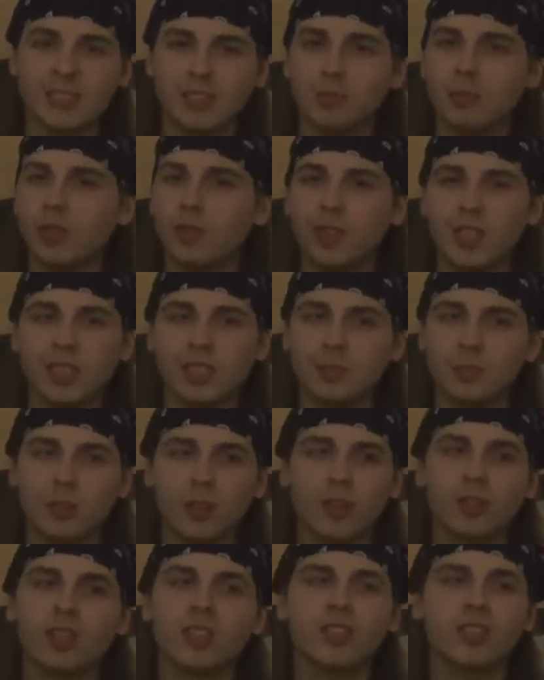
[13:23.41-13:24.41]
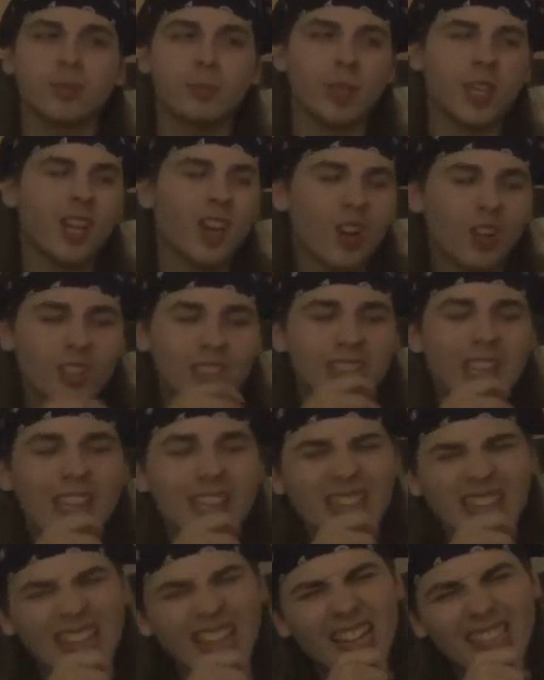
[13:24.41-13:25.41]
The movie is probably going to be called,
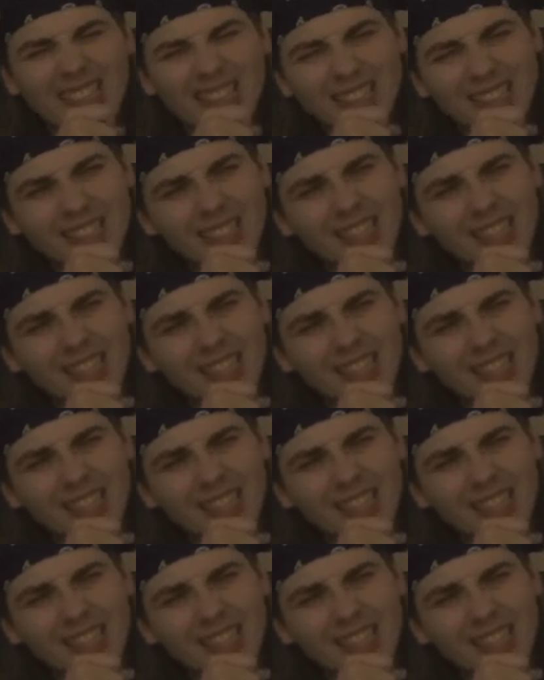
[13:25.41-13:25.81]
and